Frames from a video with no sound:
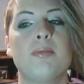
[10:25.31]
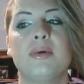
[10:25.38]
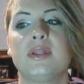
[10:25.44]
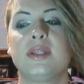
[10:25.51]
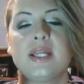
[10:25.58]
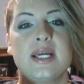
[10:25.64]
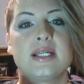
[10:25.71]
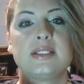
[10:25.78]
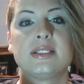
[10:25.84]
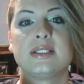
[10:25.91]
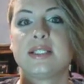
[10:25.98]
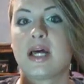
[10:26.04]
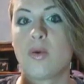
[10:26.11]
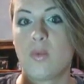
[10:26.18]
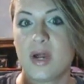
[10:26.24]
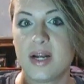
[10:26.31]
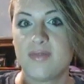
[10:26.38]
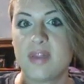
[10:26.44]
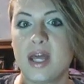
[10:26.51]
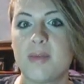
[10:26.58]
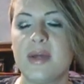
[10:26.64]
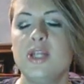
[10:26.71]
but this is not one of
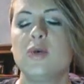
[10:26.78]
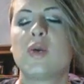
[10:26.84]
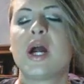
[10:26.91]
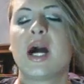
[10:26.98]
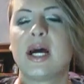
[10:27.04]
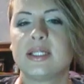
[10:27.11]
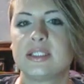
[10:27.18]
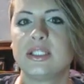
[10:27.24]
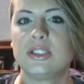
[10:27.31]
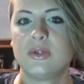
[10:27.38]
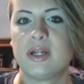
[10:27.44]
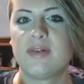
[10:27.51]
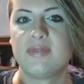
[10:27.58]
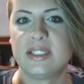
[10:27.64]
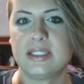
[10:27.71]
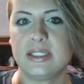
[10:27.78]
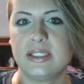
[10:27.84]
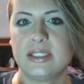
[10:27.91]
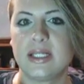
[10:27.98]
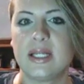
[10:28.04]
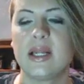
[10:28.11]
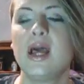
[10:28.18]
them, and you constantly do it every
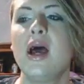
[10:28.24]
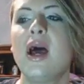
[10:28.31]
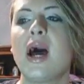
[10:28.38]
season.